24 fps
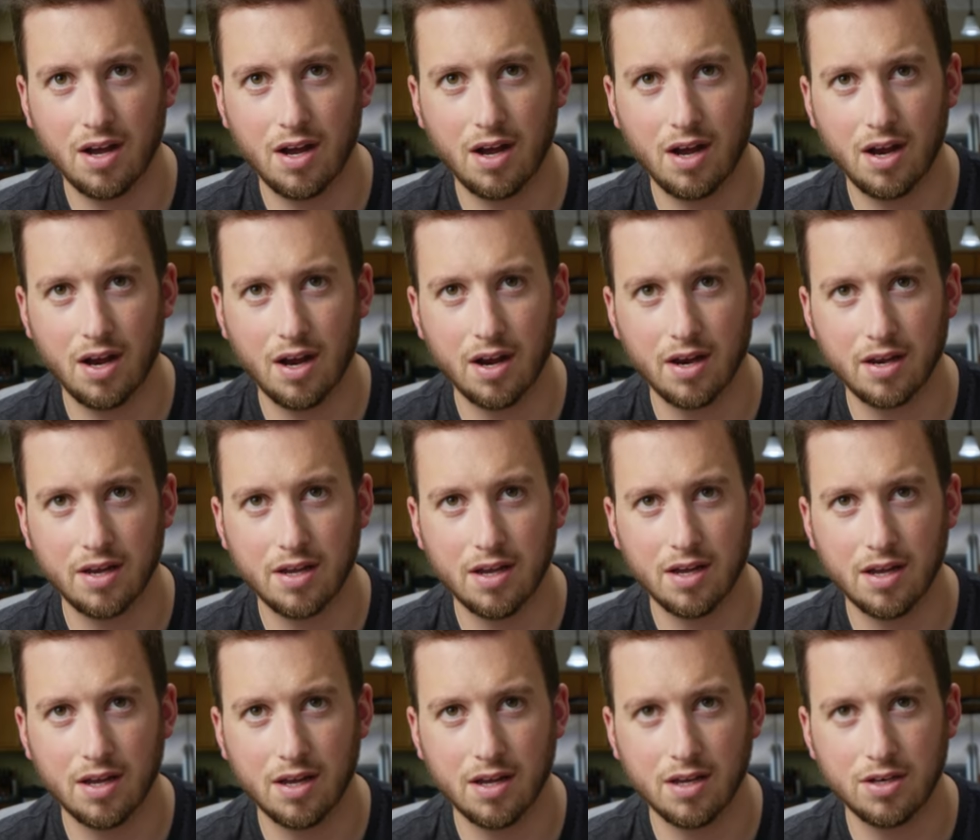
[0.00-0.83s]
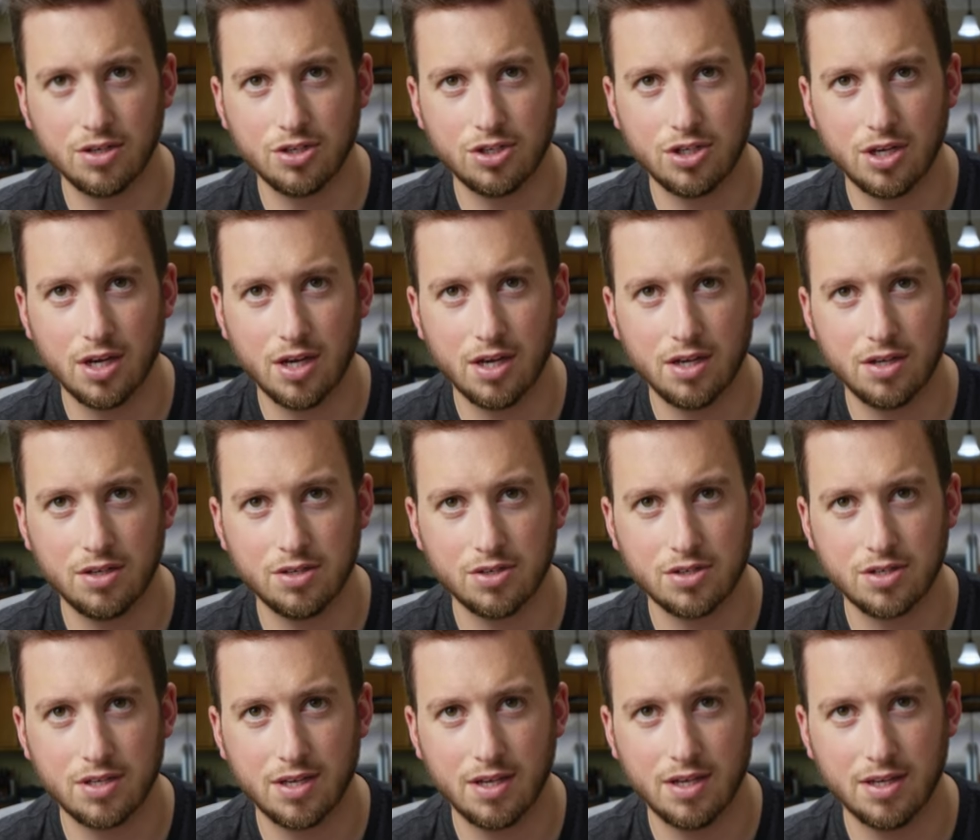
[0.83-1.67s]
I can
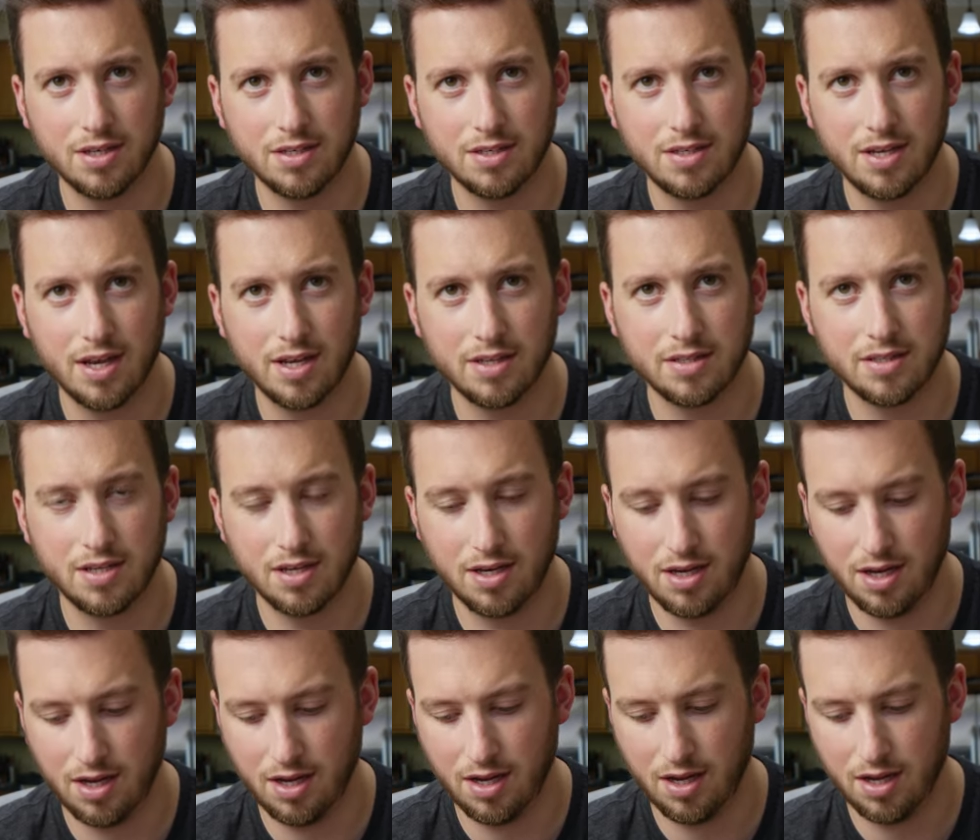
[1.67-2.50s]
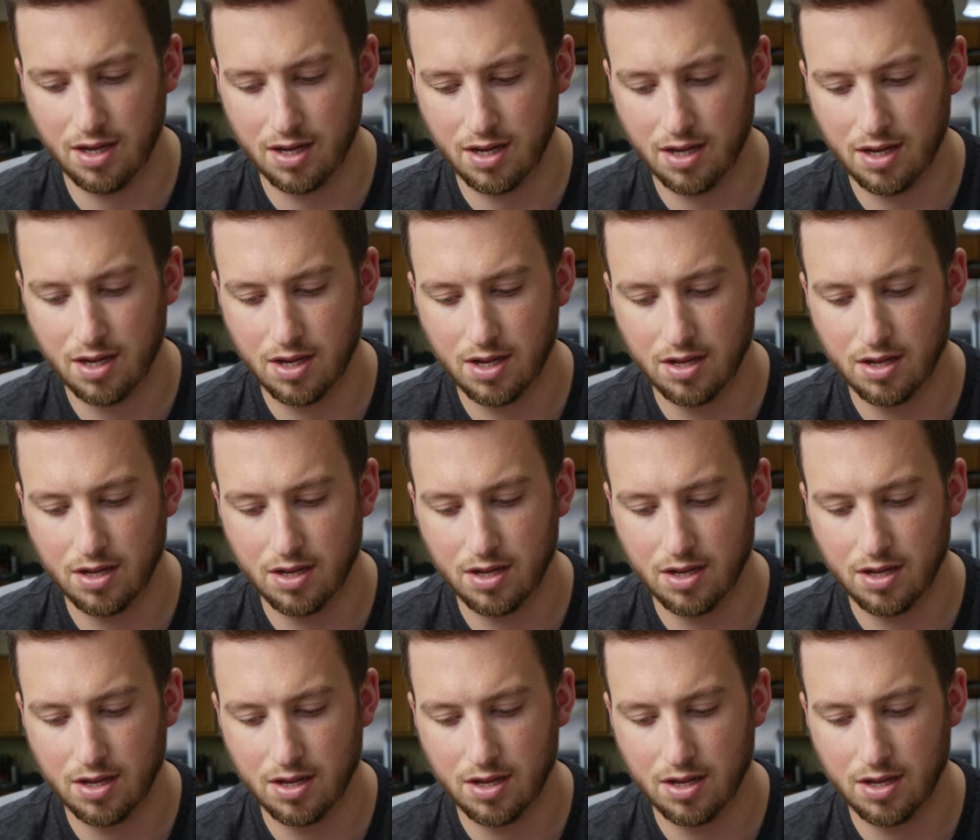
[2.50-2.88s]
change the intensity.